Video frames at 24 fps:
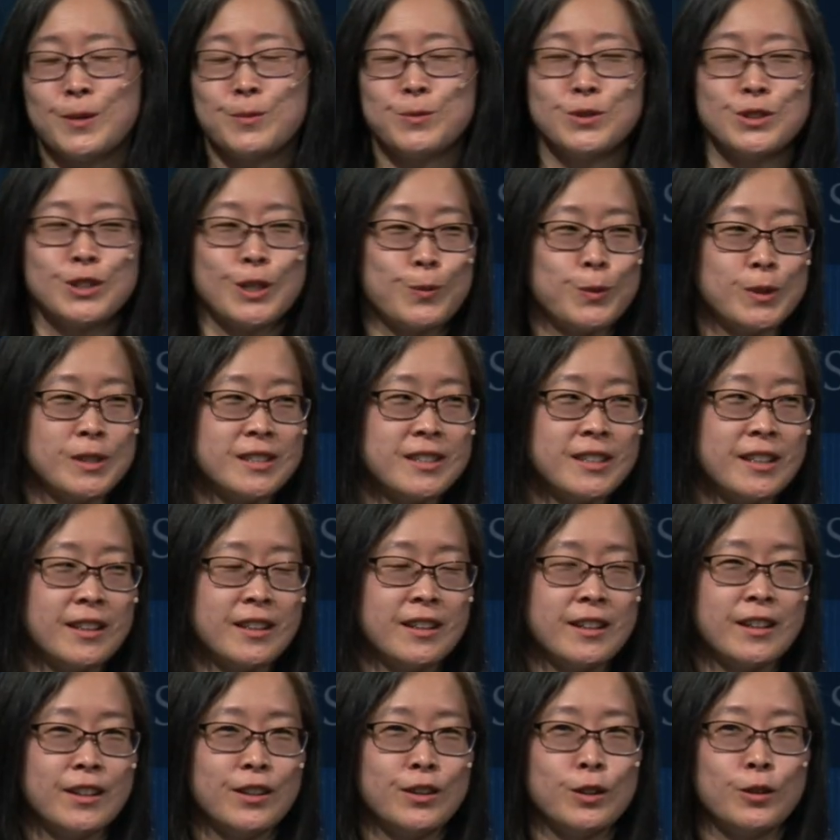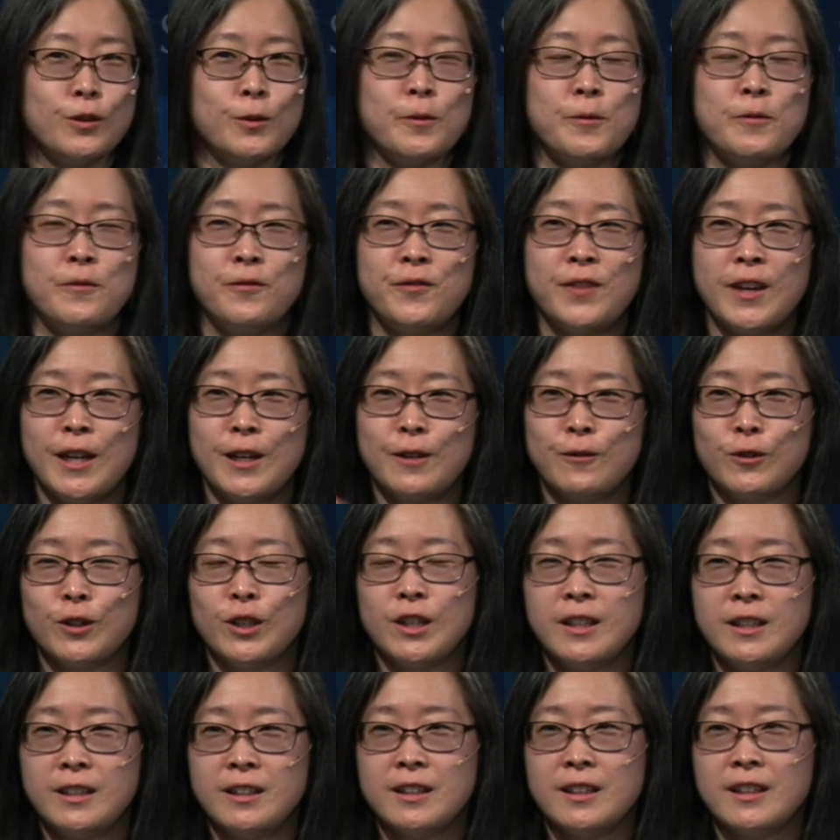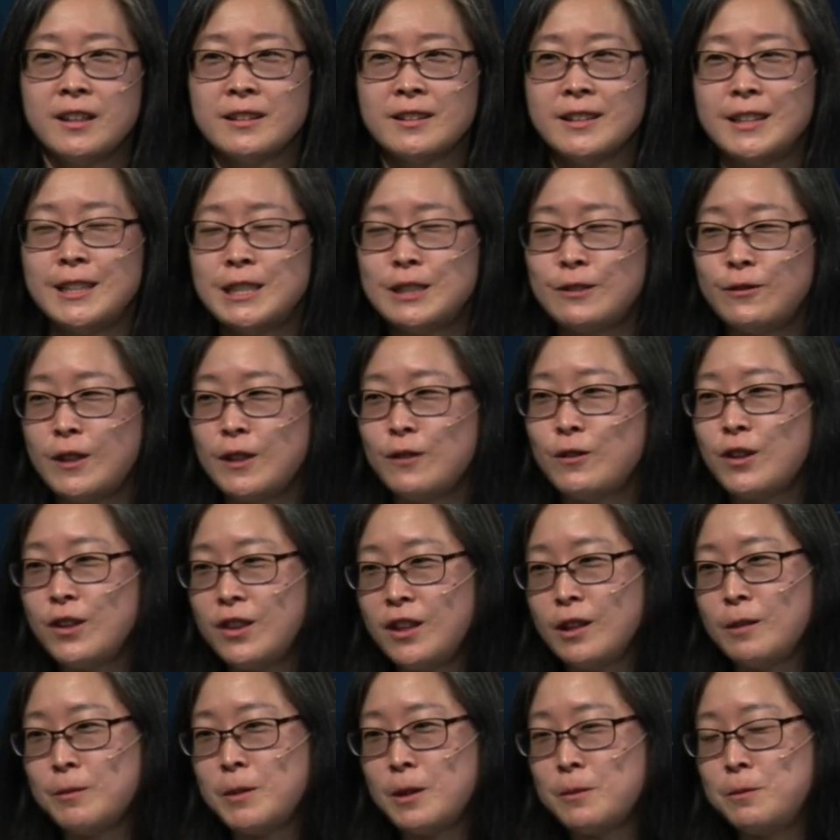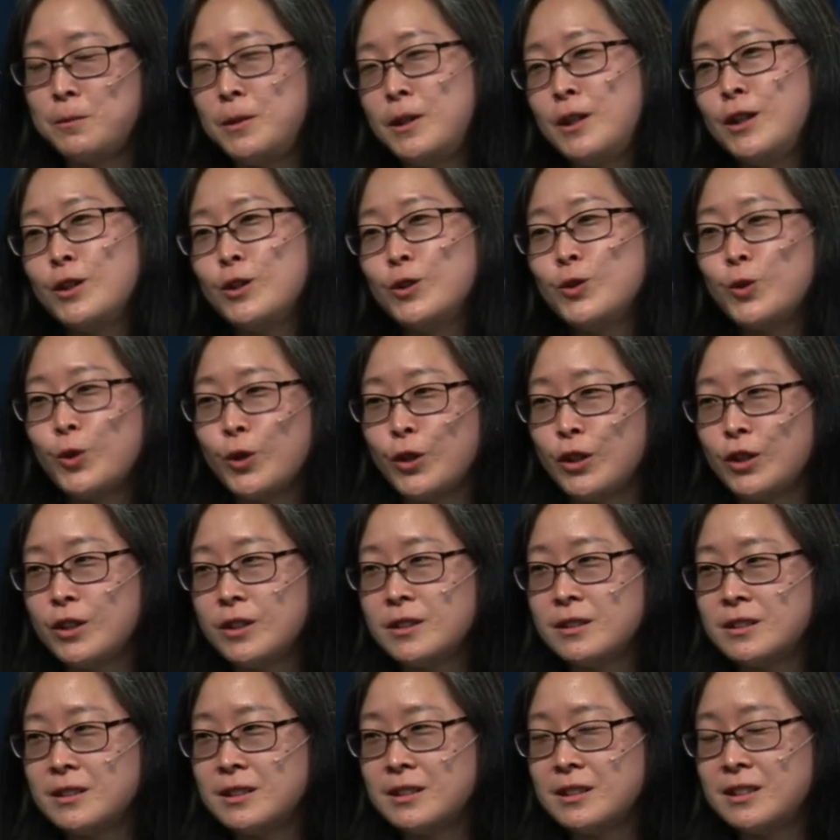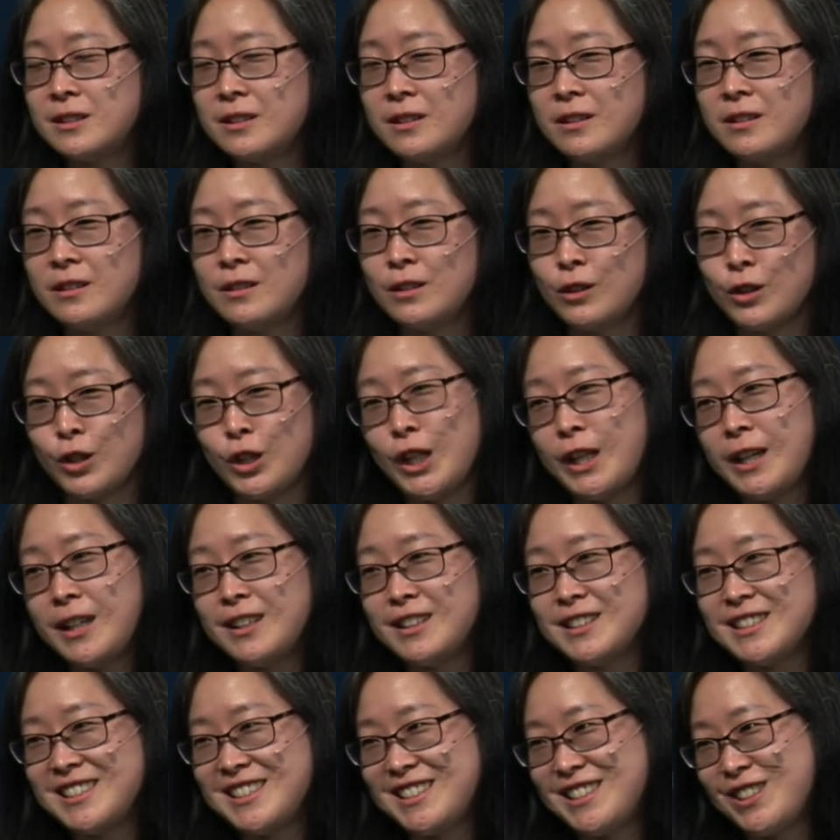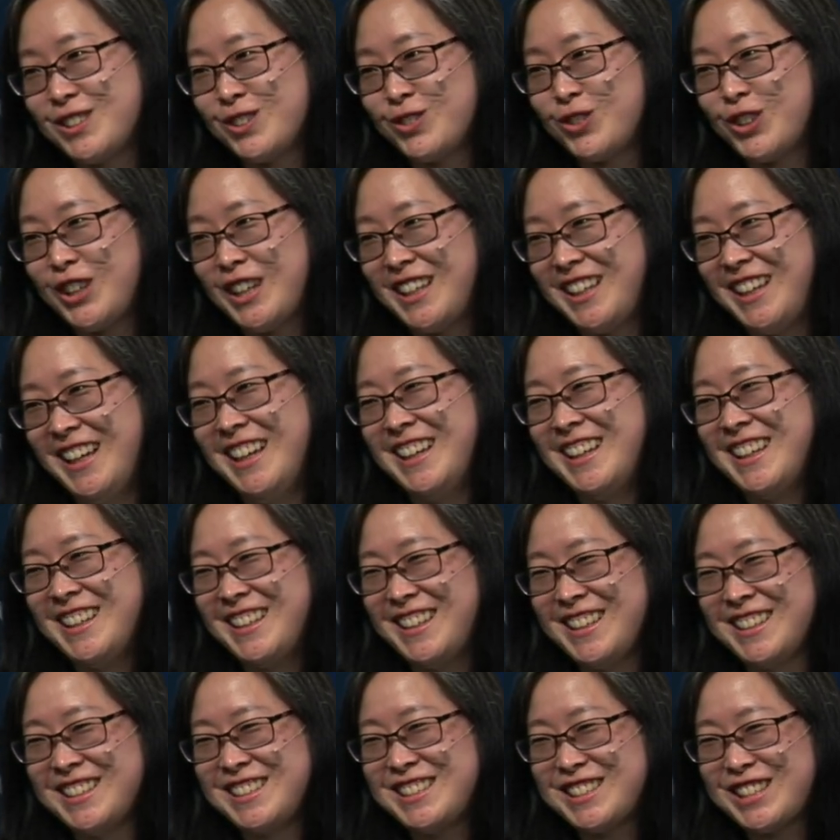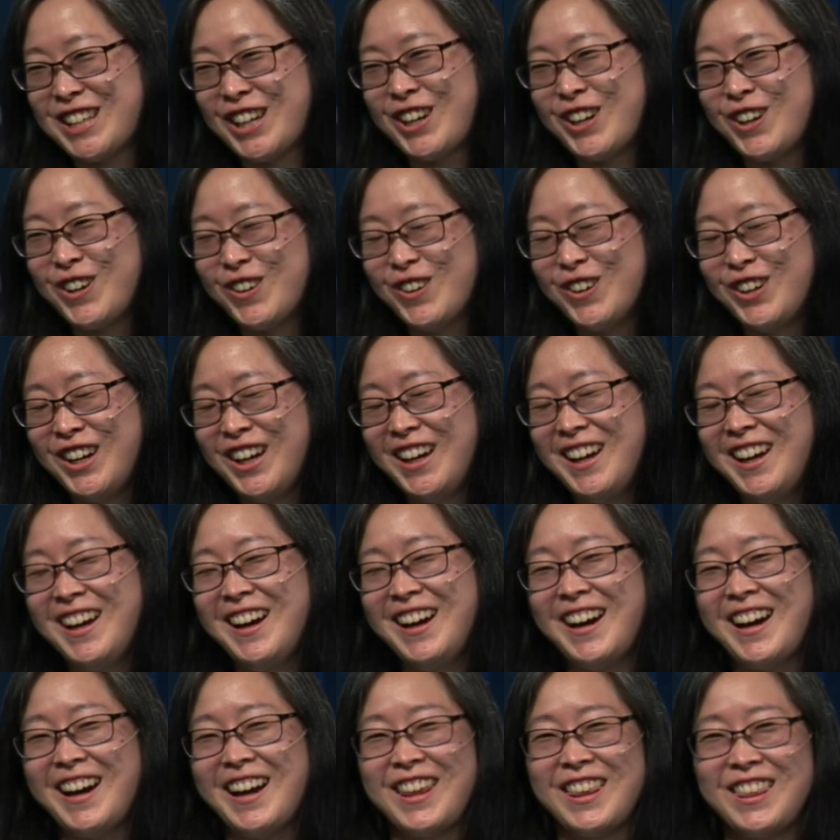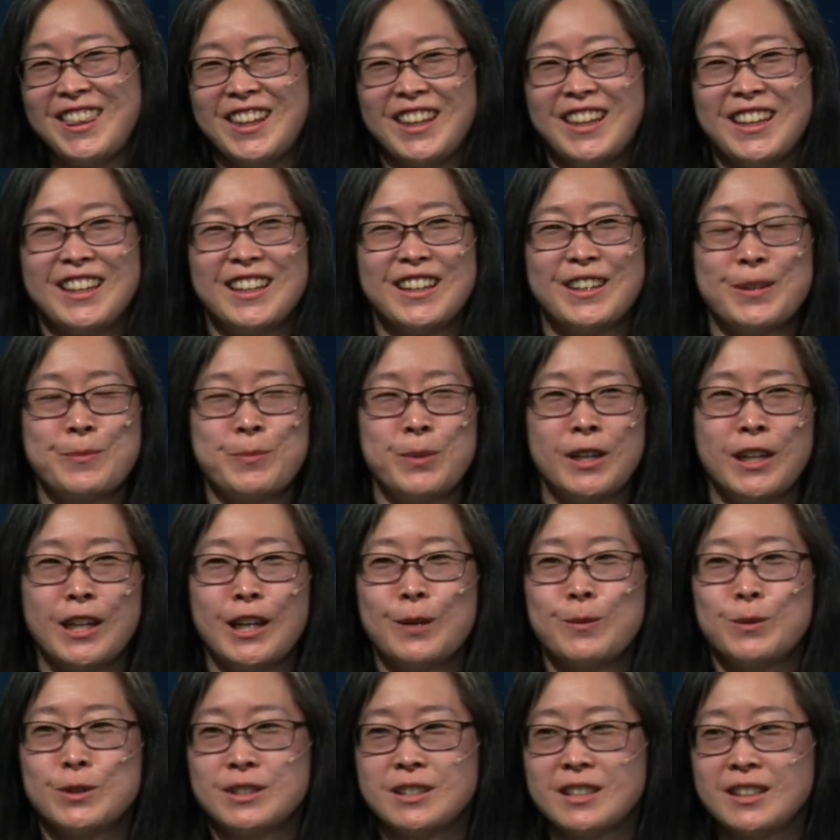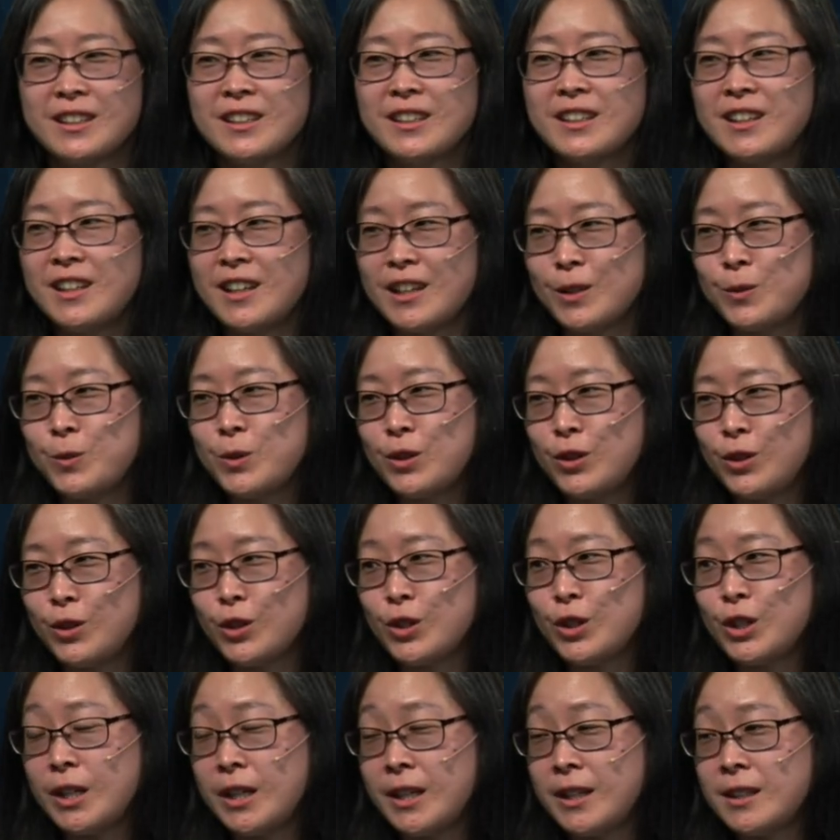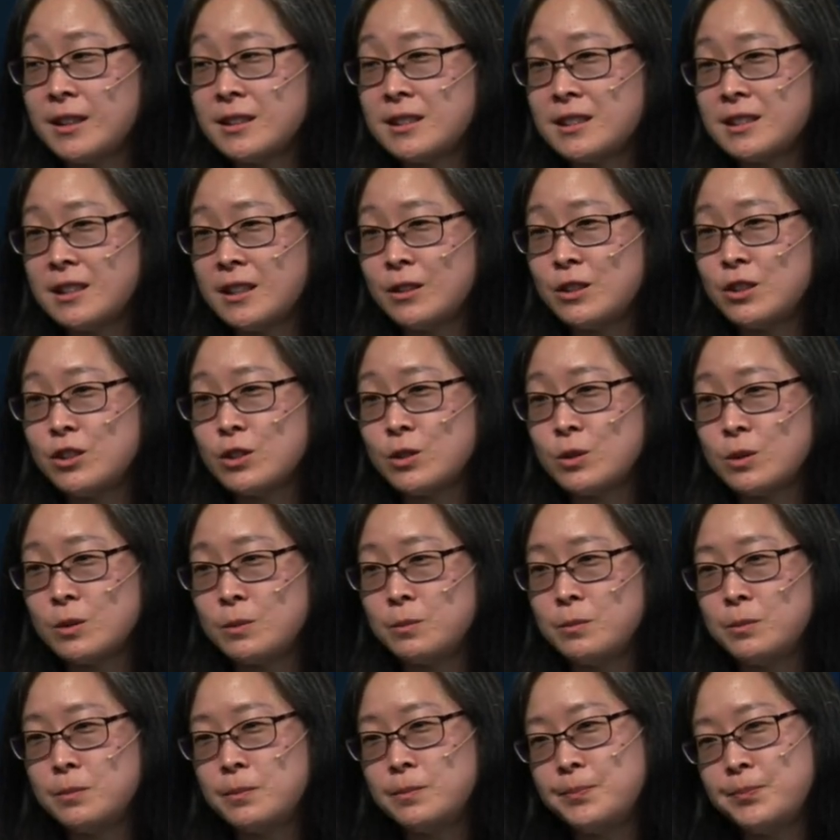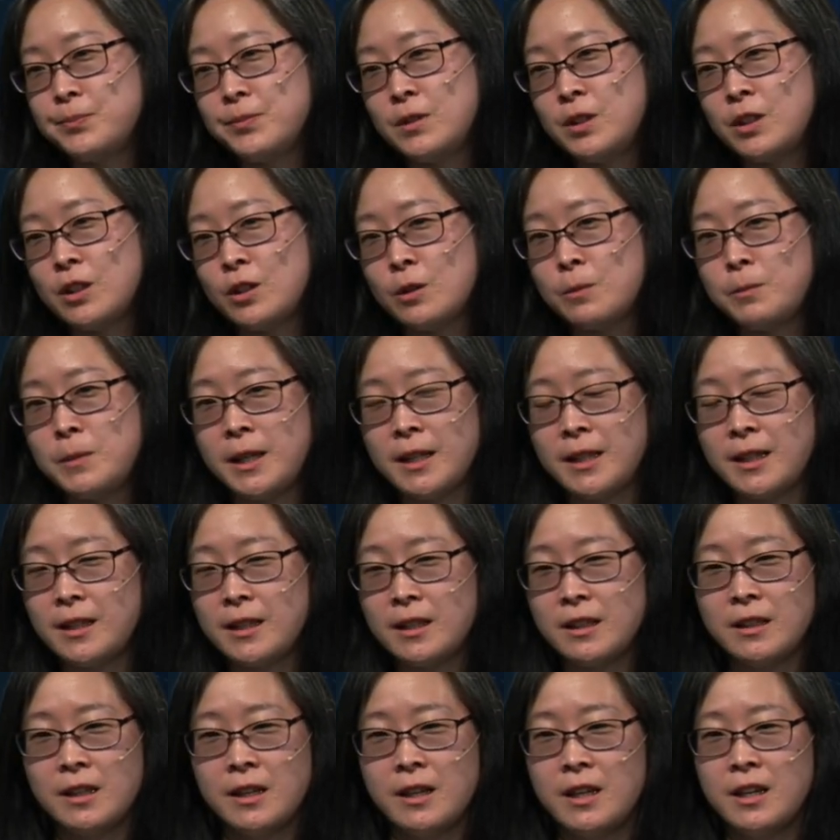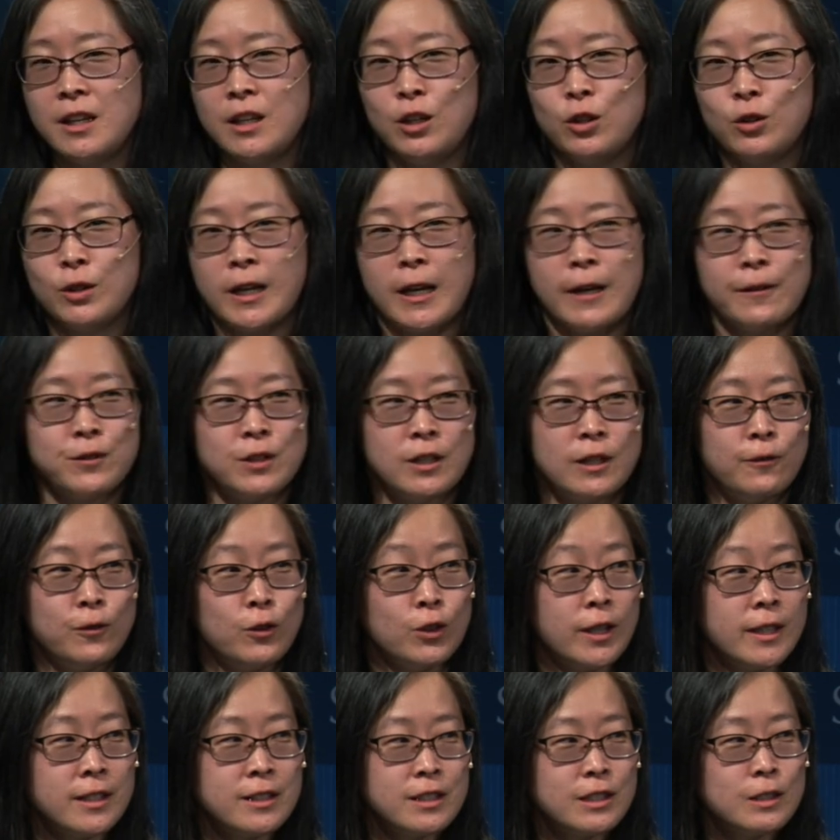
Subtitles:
Someone said that their favorite and least favorite thing about being a lawyer is their clients, right? So I think being able to connect with your clients and just, you don't have to, if you're not into